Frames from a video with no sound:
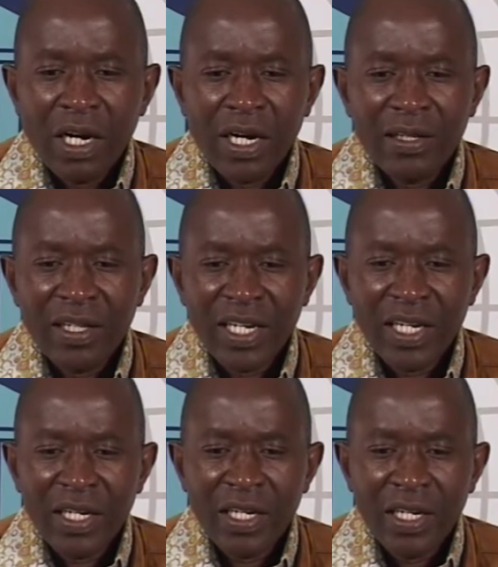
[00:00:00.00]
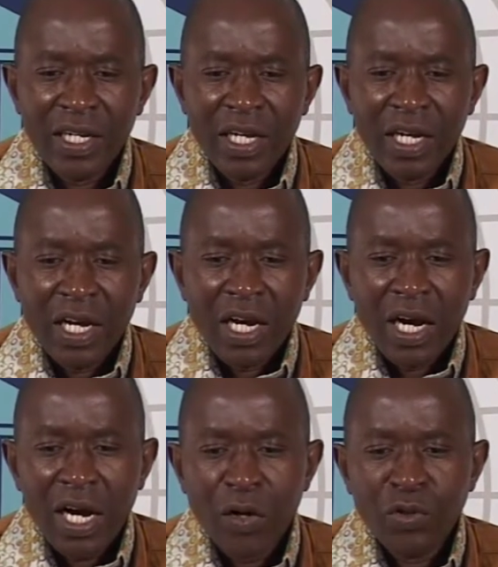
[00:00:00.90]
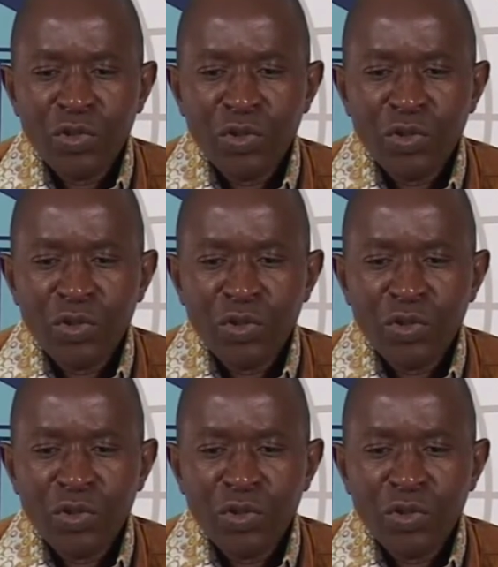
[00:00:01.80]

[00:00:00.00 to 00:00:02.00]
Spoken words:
and then how